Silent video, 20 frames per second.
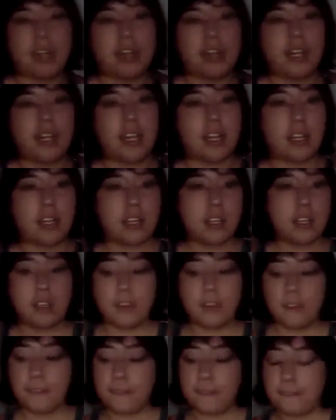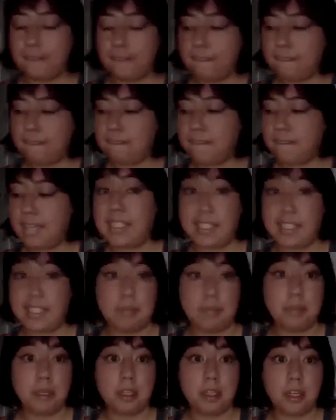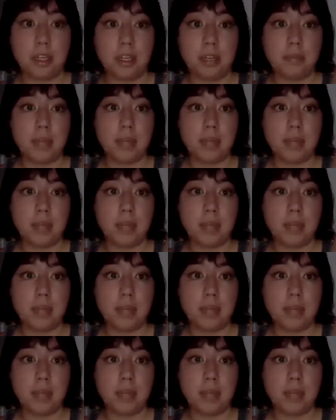I think it's similar.